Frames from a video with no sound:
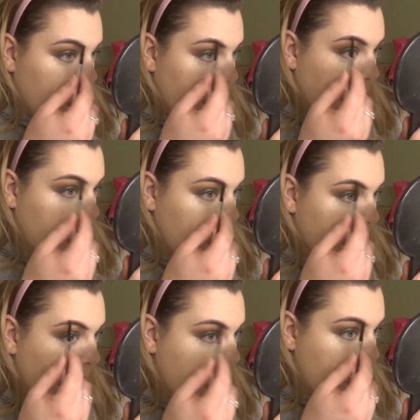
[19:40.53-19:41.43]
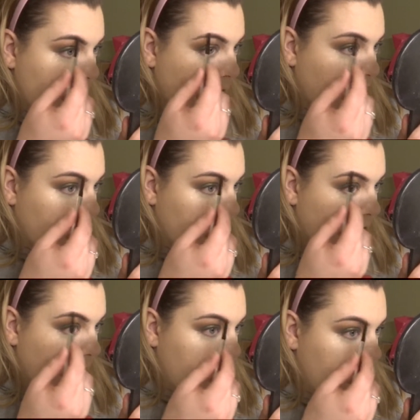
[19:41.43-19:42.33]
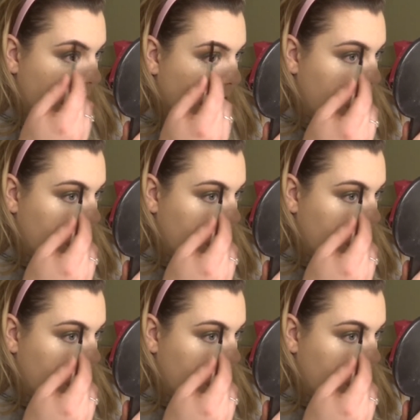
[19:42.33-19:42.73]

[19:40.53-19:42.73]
because these are freshly done.